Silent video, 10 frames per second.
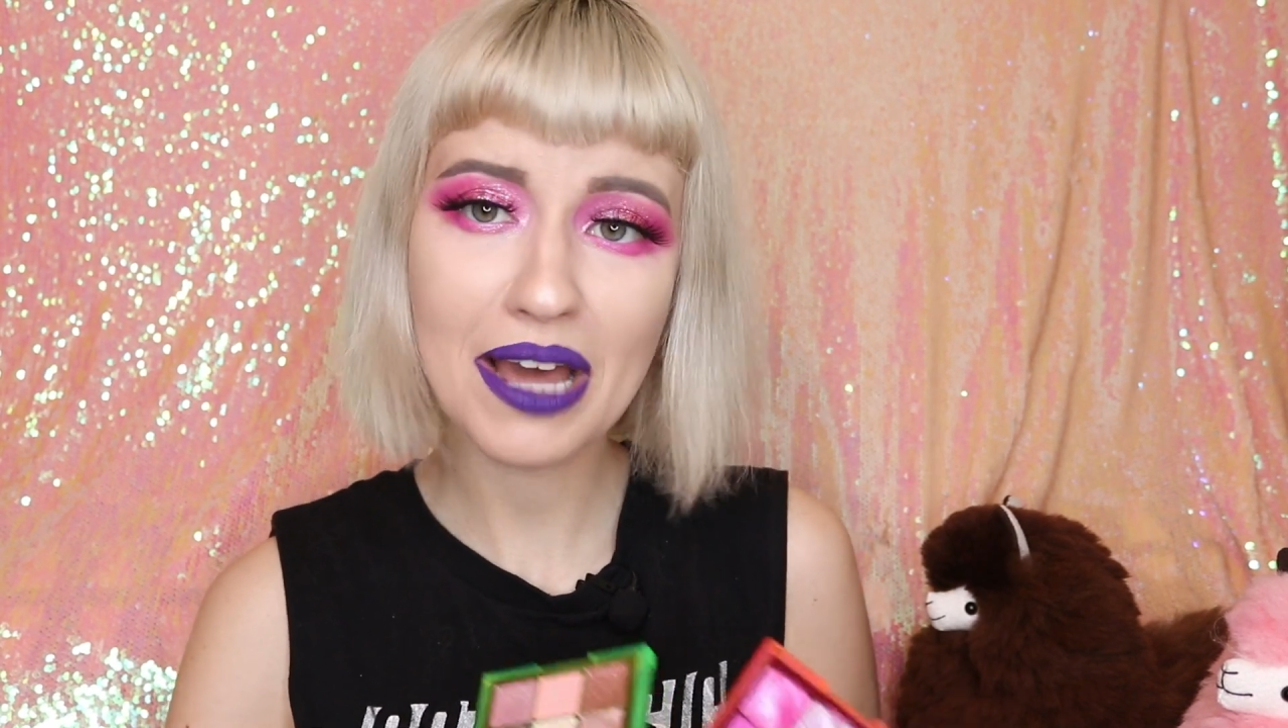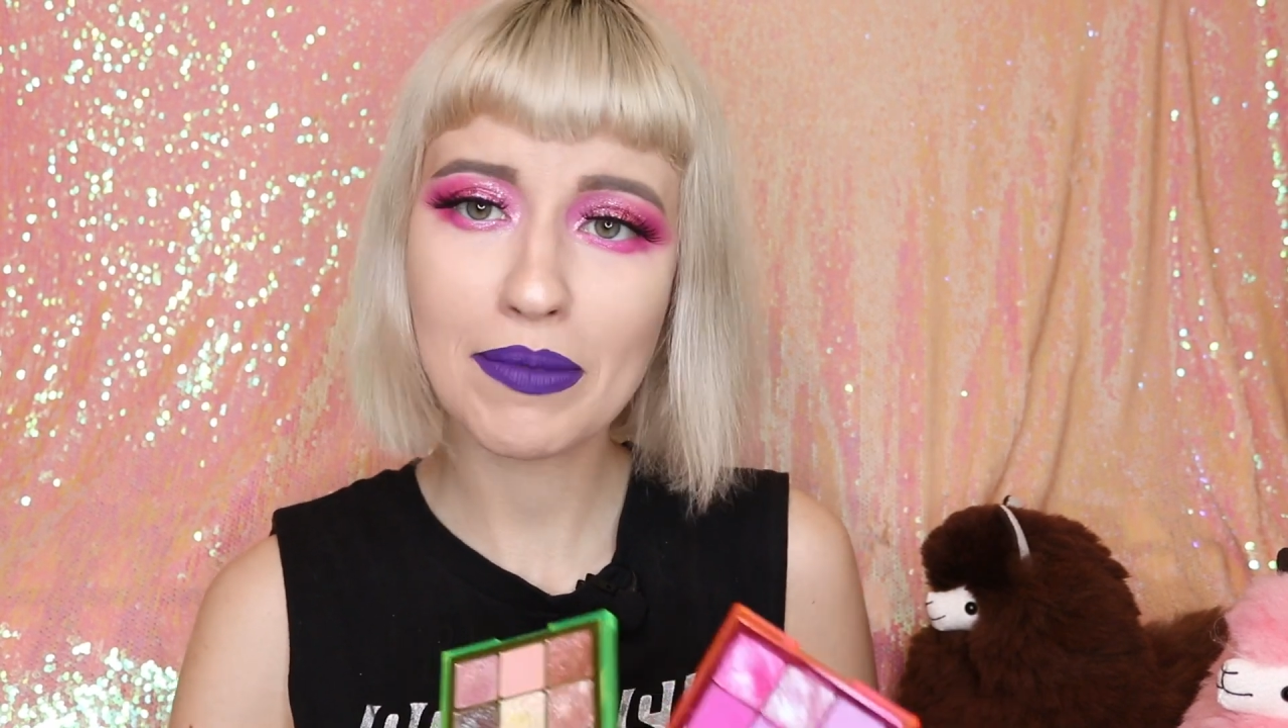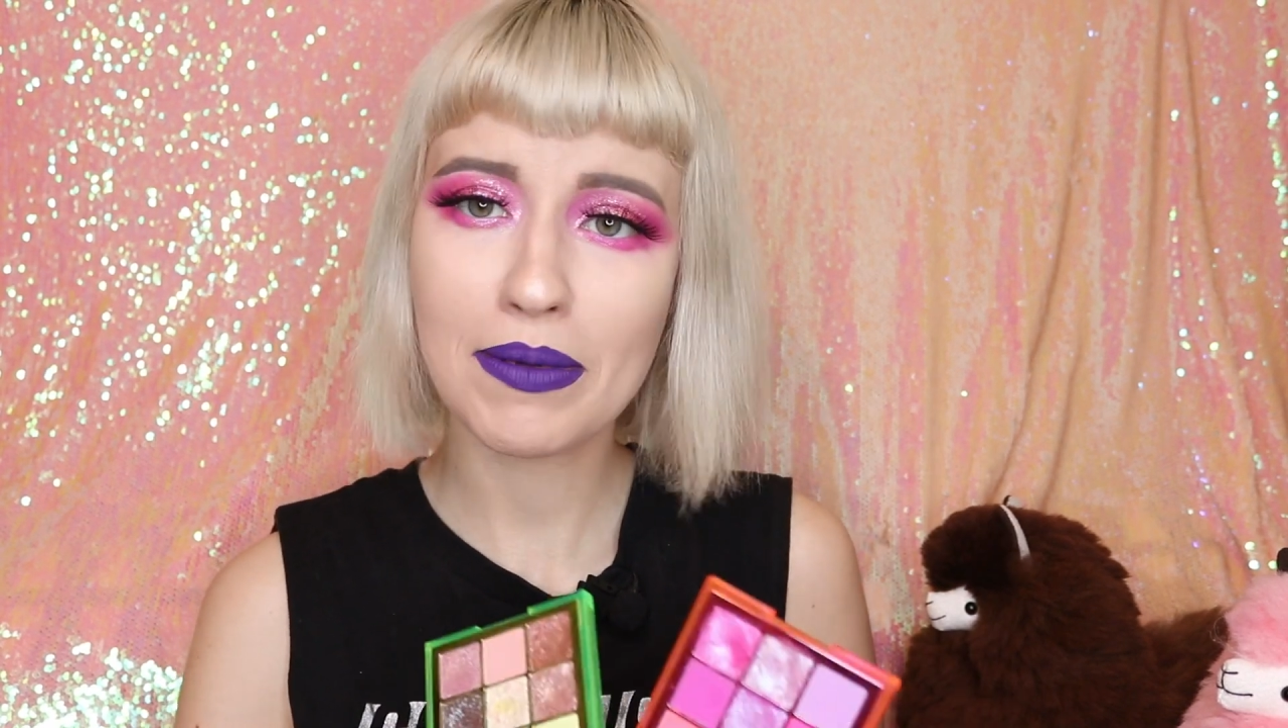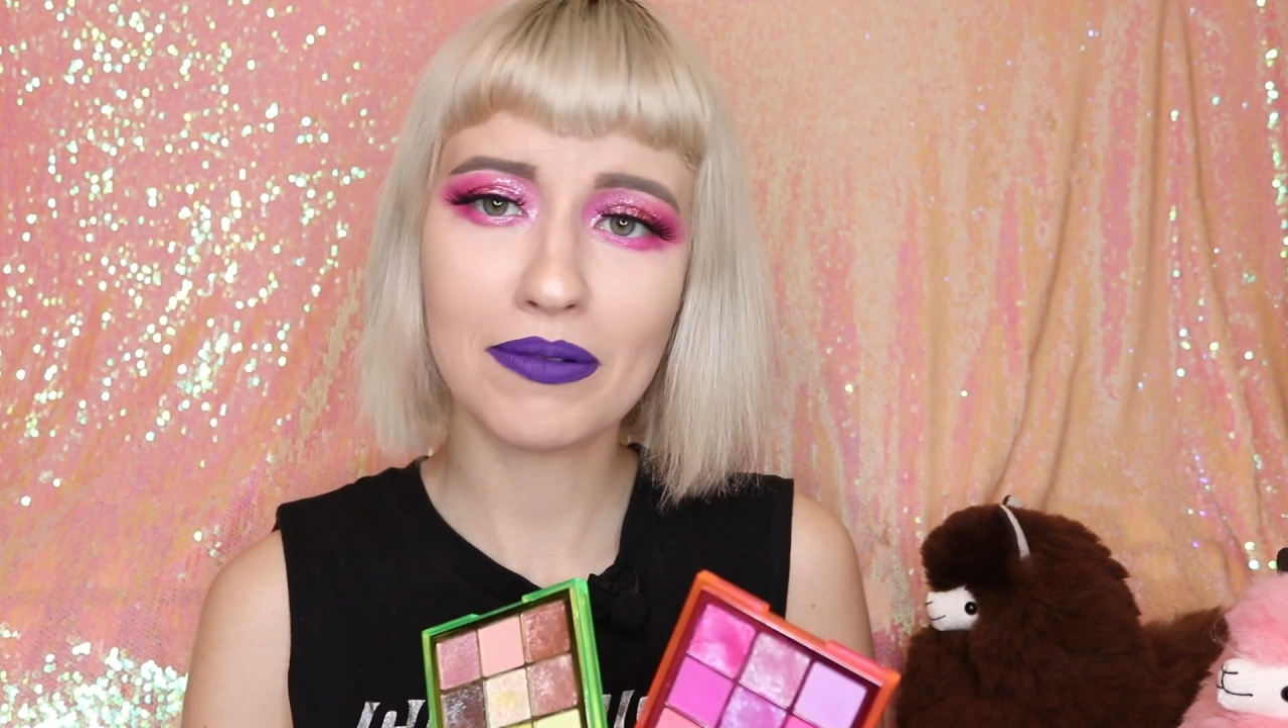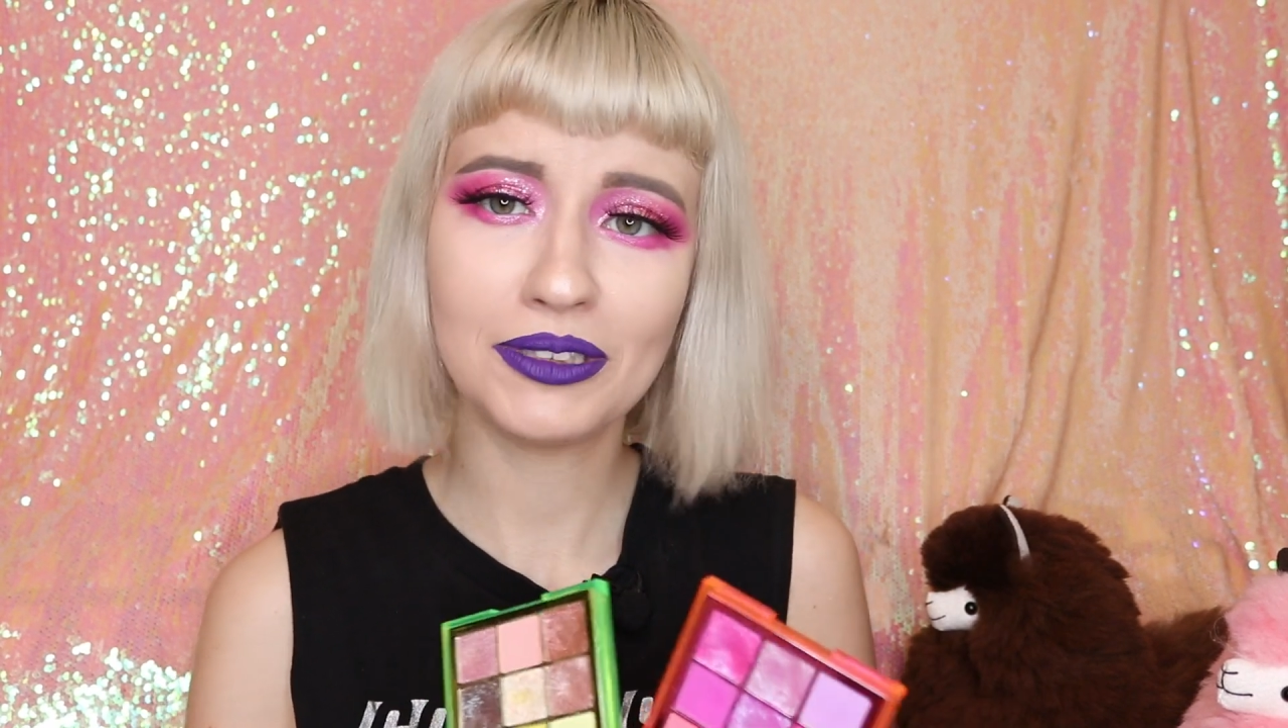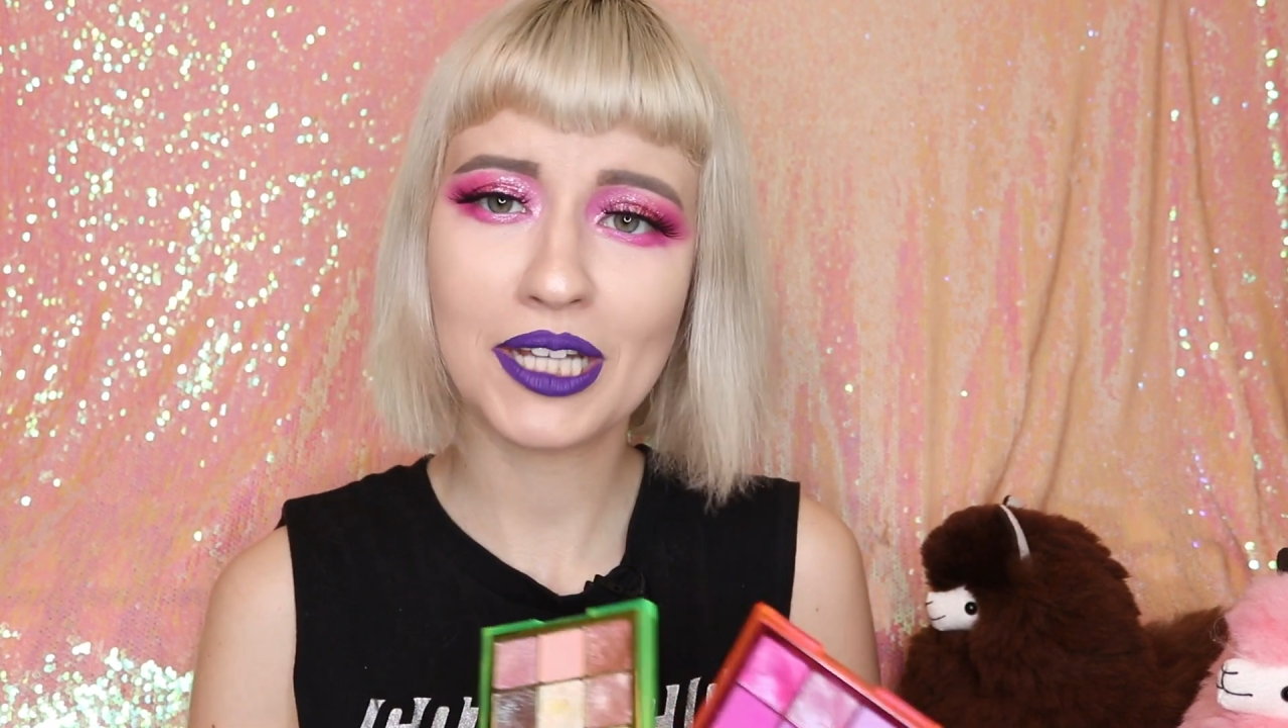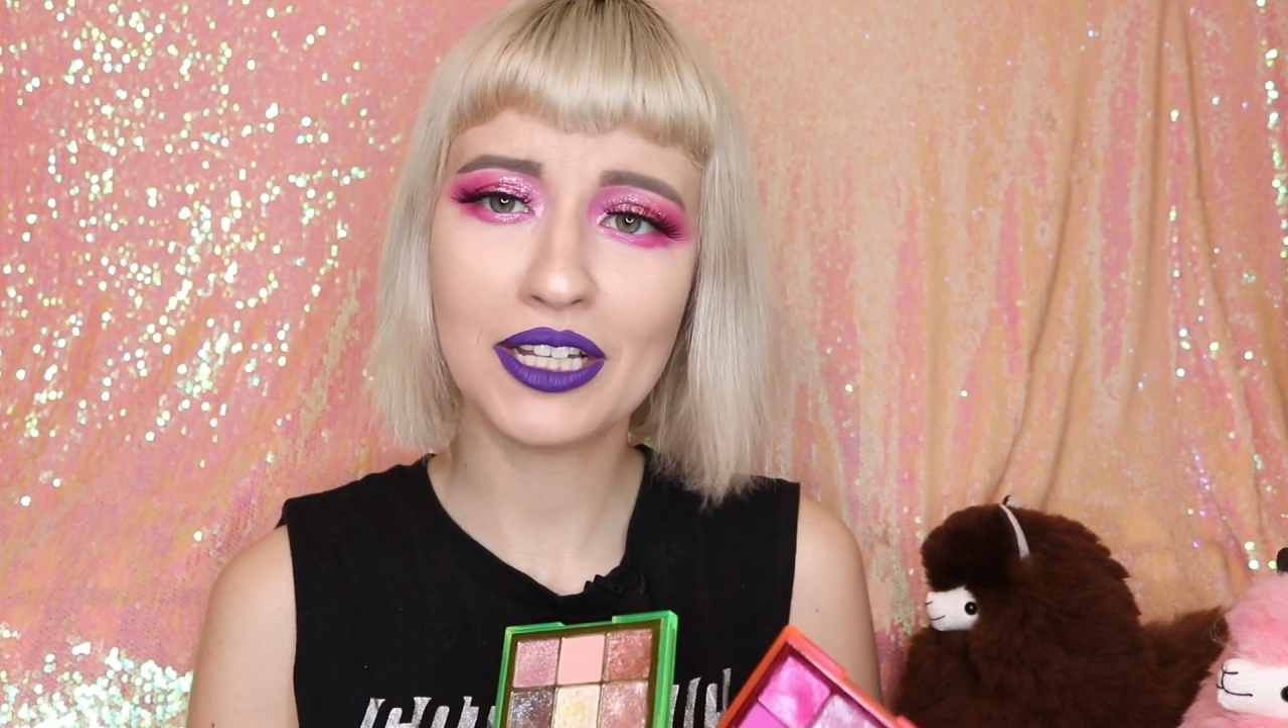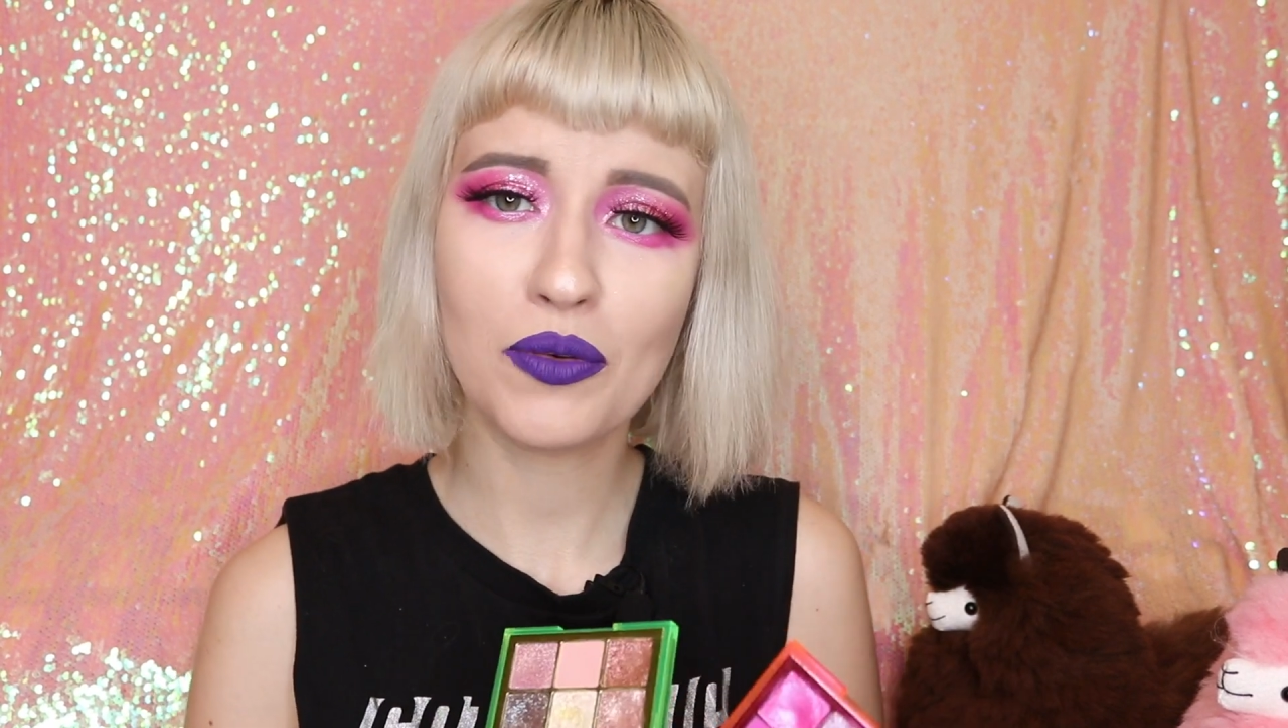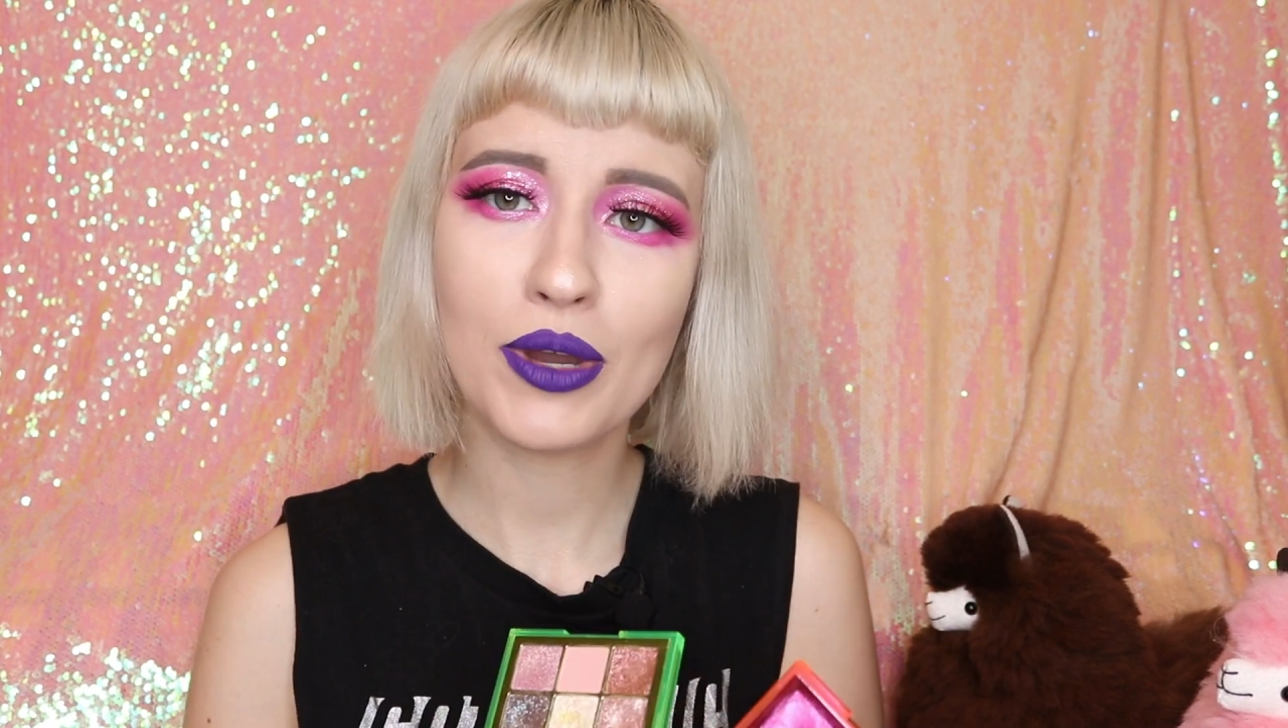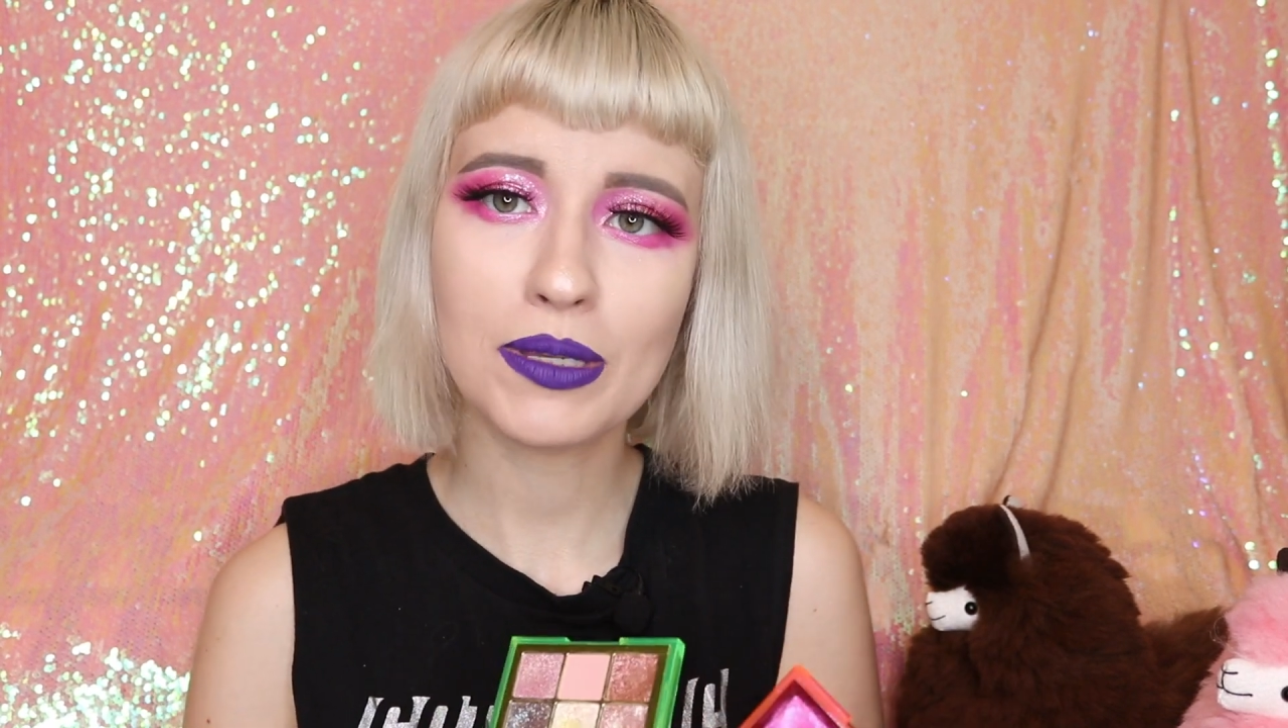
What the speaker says: maybe I would take them